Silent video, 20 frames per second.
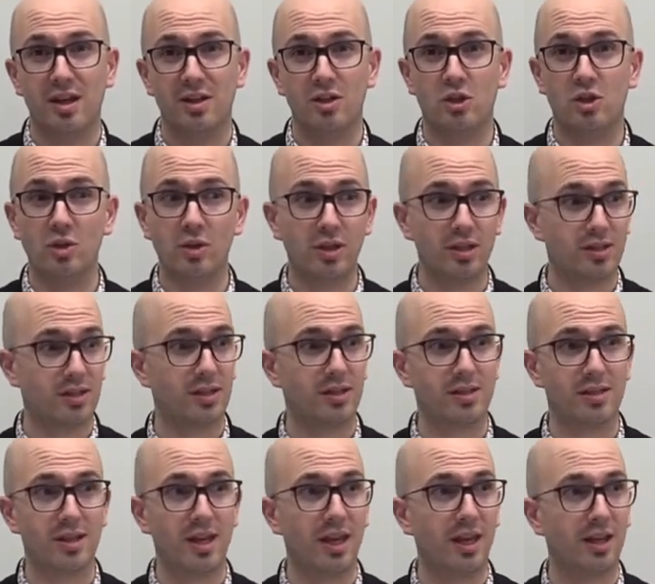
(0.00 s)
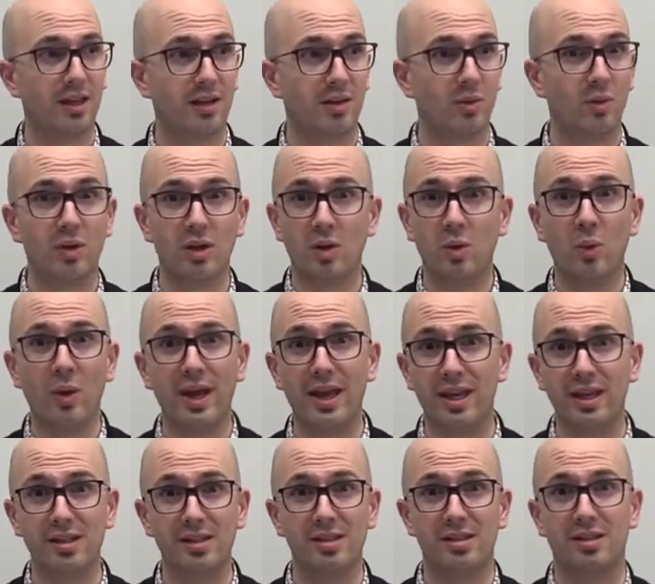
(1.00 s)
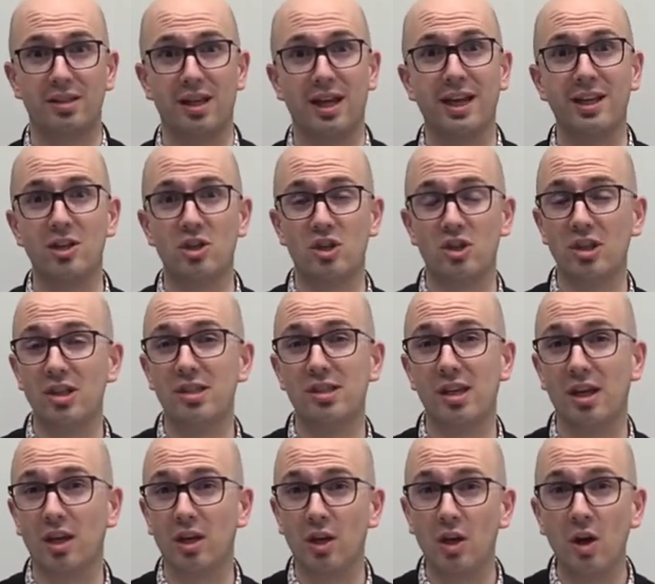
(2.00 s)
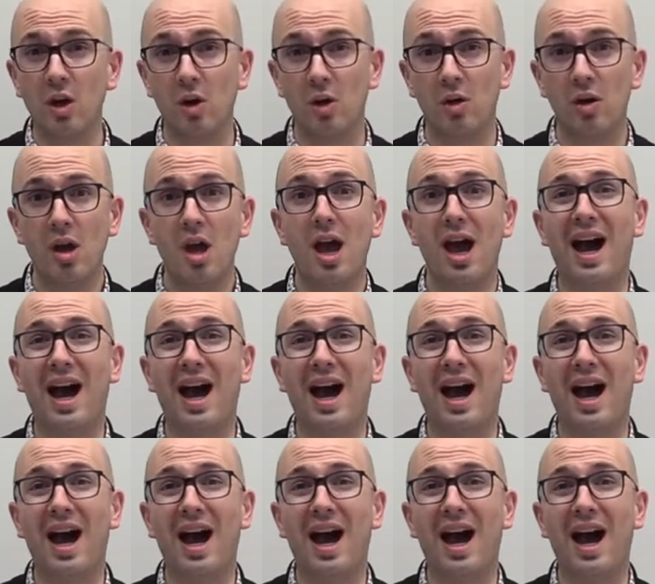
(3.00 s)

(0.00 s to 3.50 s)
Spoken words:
Judas is saying, "What a waste," and she's saying, "No,